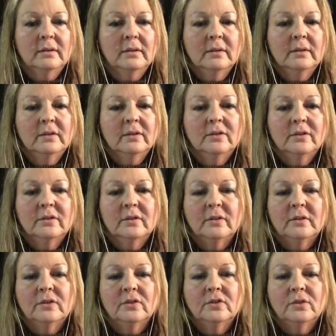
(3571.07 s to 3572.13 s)
You're just
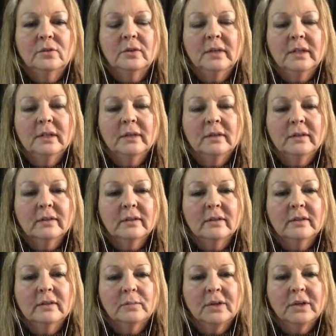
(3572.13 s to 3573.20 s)
enjoying this
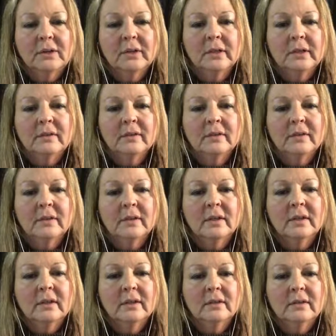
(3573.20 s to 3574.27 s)
experience. This
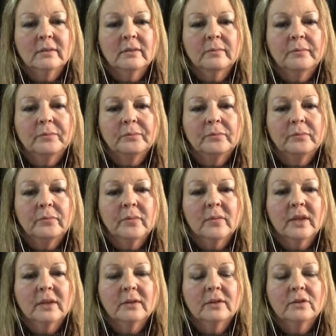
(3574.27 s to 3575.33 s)
is
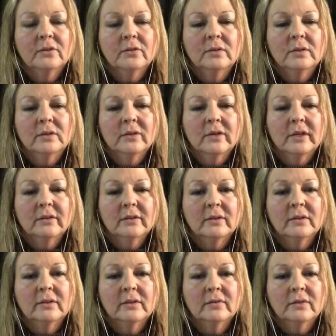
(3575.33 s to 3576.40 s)
the truest essence
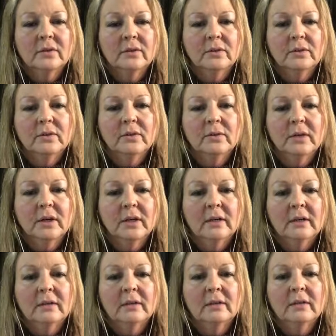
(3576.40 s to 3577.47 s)
of who you are
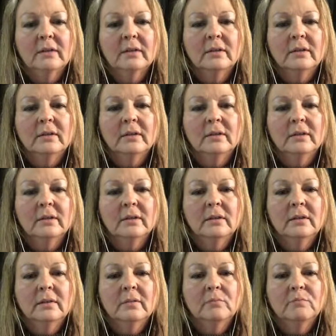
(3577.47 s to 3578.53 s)

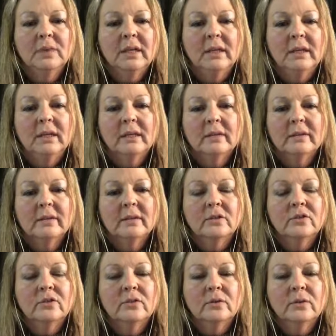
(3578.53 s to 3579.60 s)
peace and
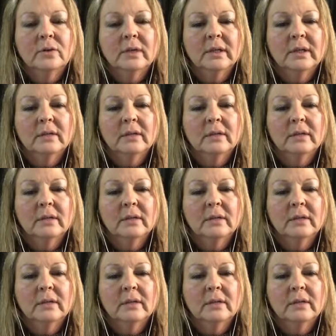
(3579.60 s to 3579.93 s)
joy,